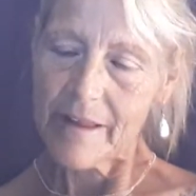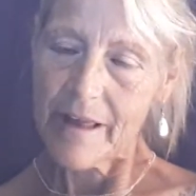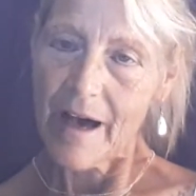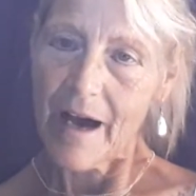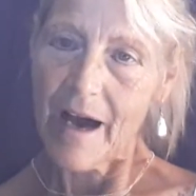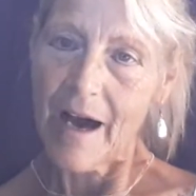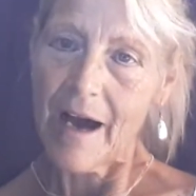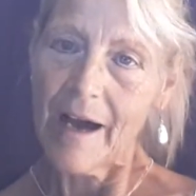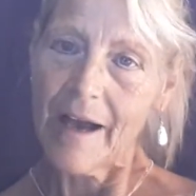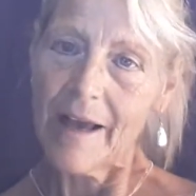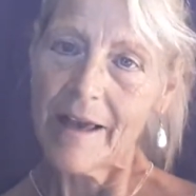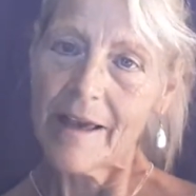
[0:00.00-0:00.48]

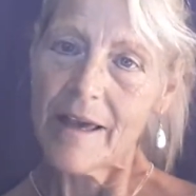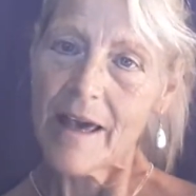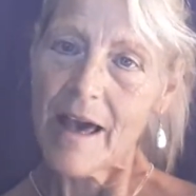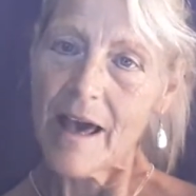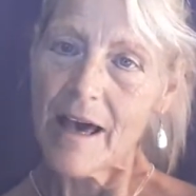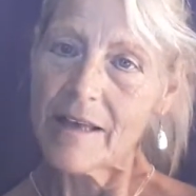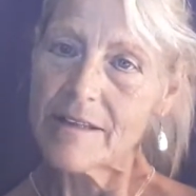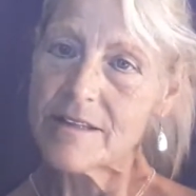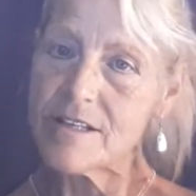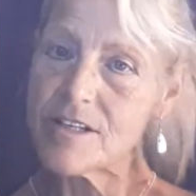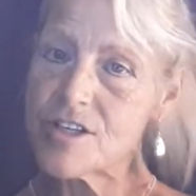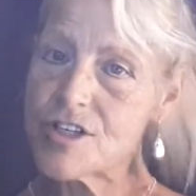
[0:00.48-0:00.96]
I
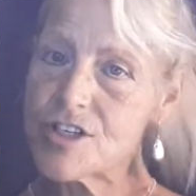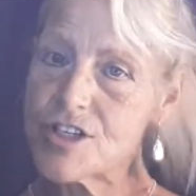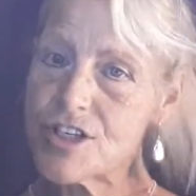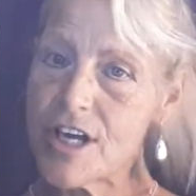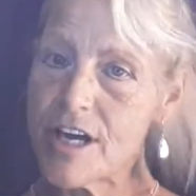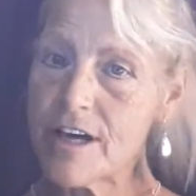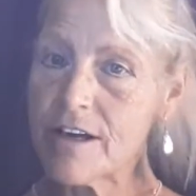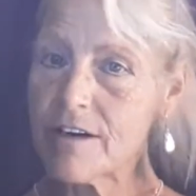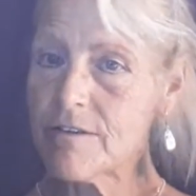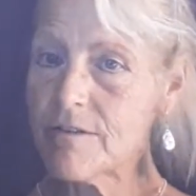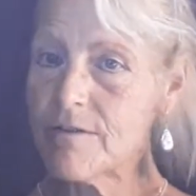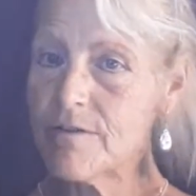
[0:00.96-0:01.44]
had this
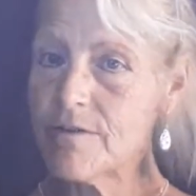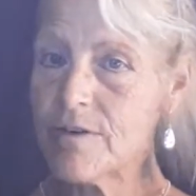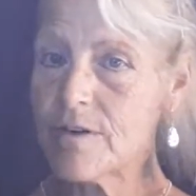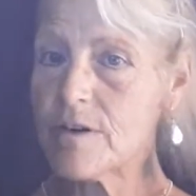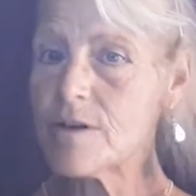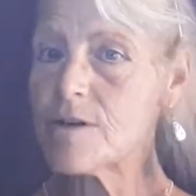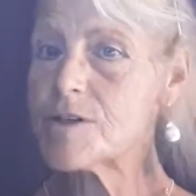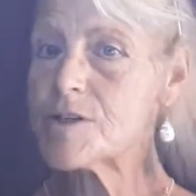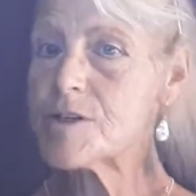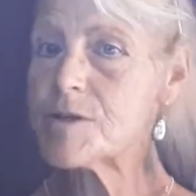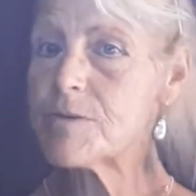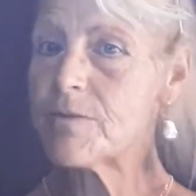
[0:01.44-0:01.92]
channel
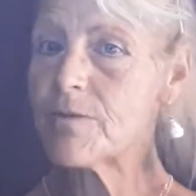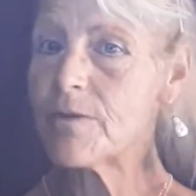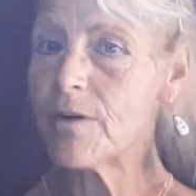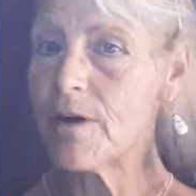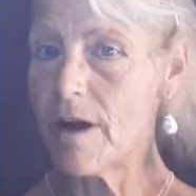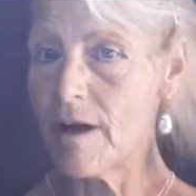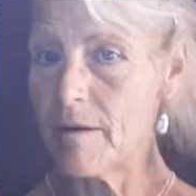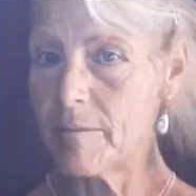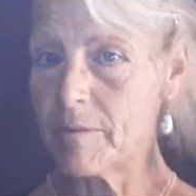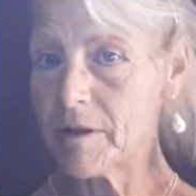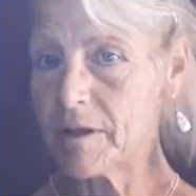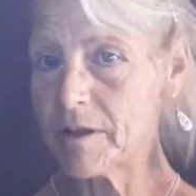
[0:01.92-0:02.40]
first for
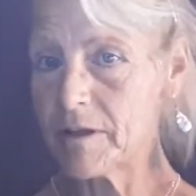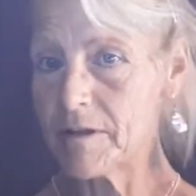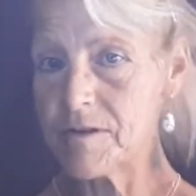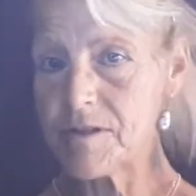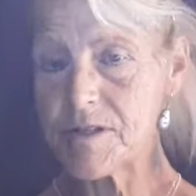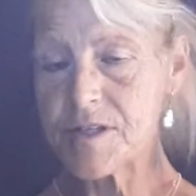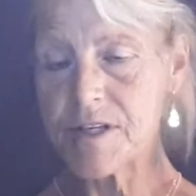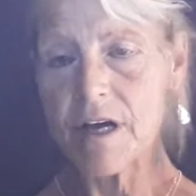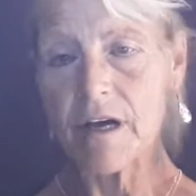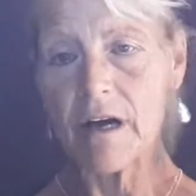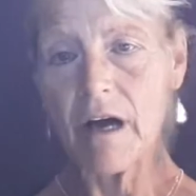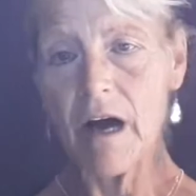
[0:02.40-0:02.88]

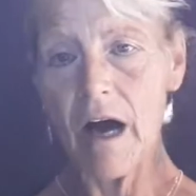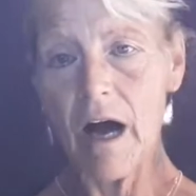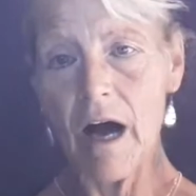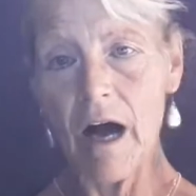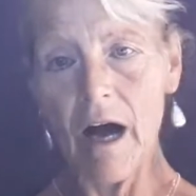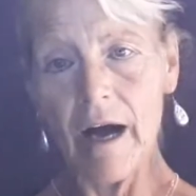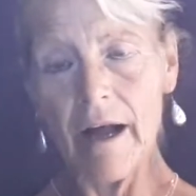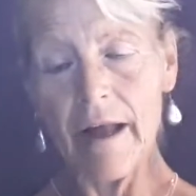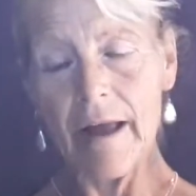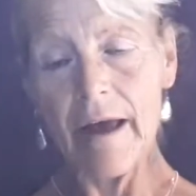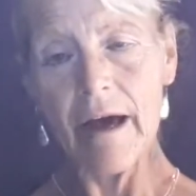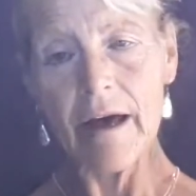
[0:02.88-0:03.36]
Epclusa.
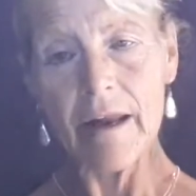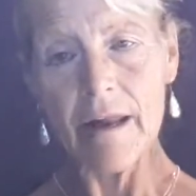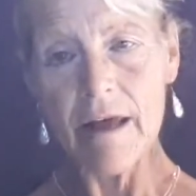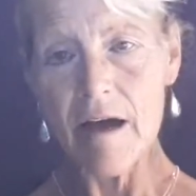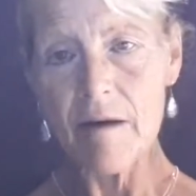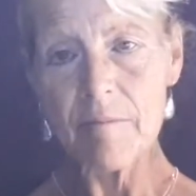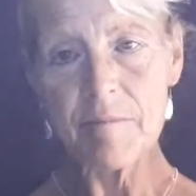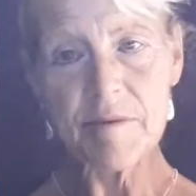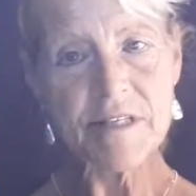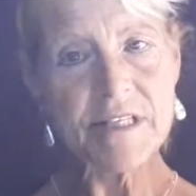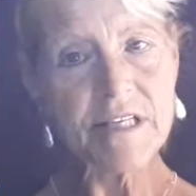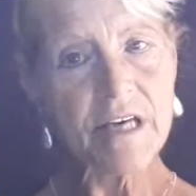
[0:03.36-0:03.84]
I had
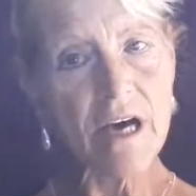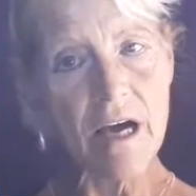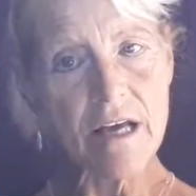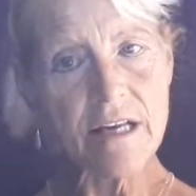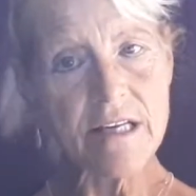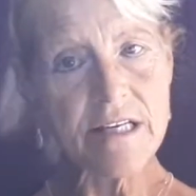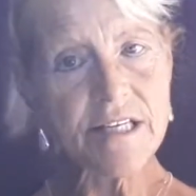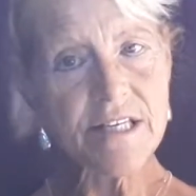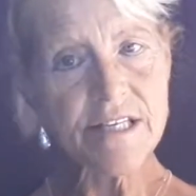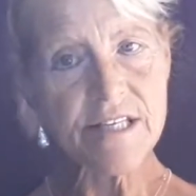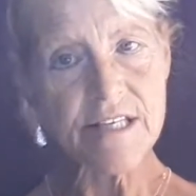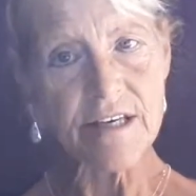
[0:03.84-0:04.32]

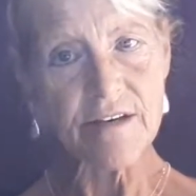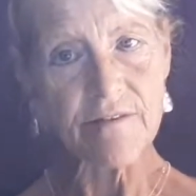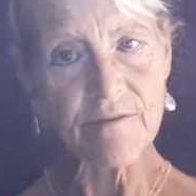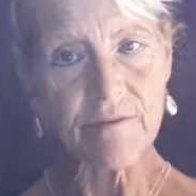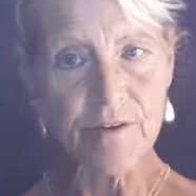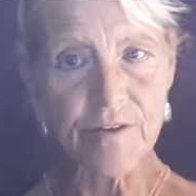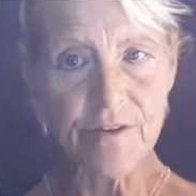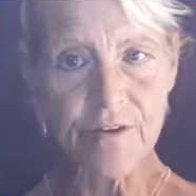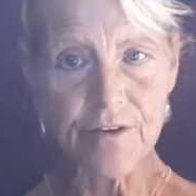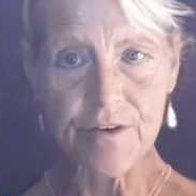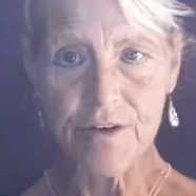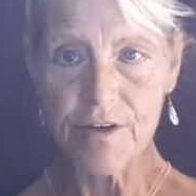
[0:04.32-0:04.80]
hepatitis C
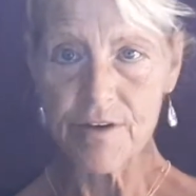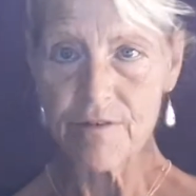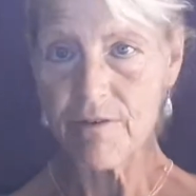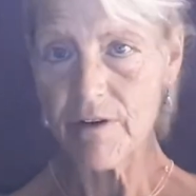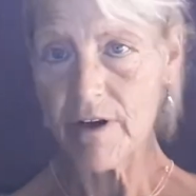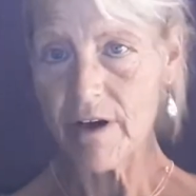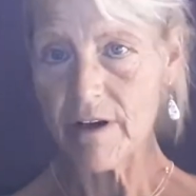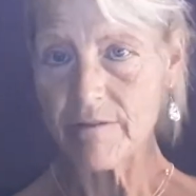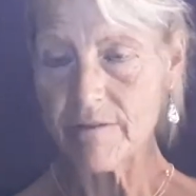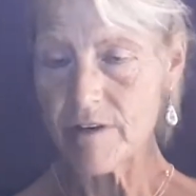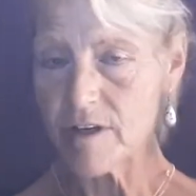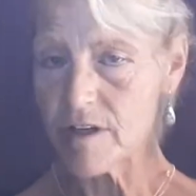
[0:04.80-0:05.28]
for
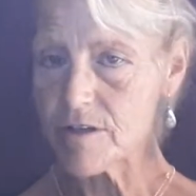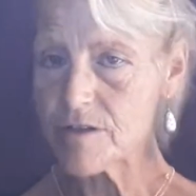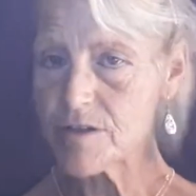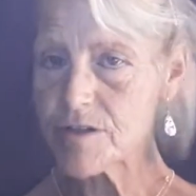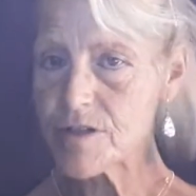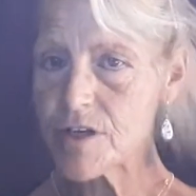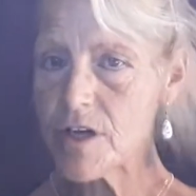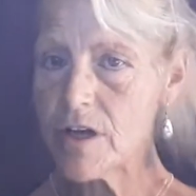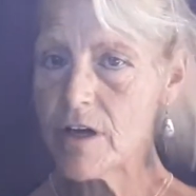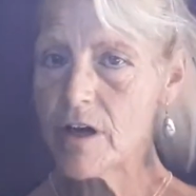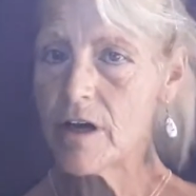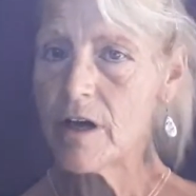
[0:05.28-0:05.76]
35
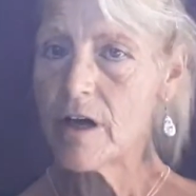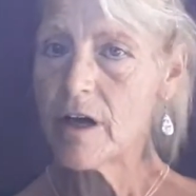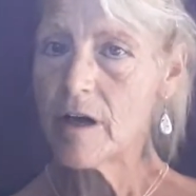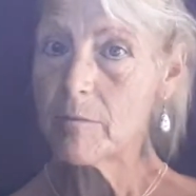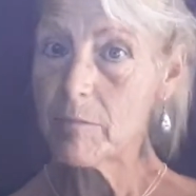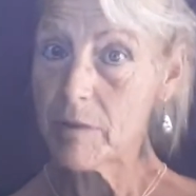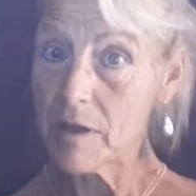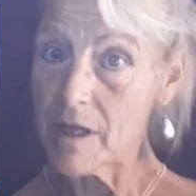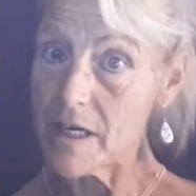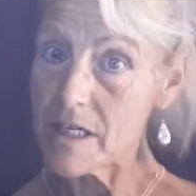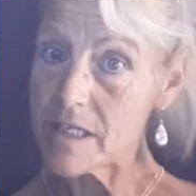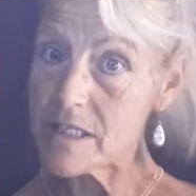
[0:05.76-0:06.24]
years
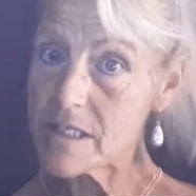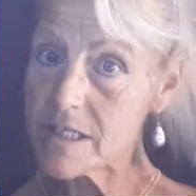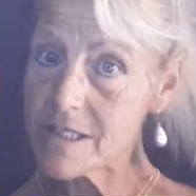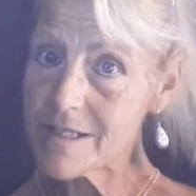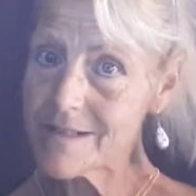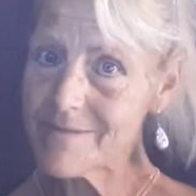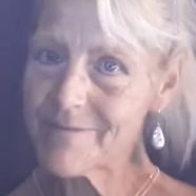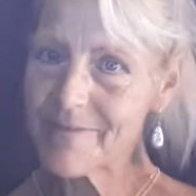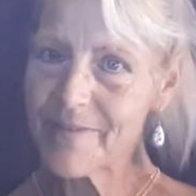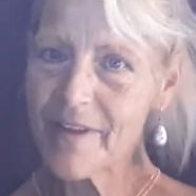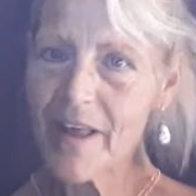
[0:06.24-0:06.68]
plus.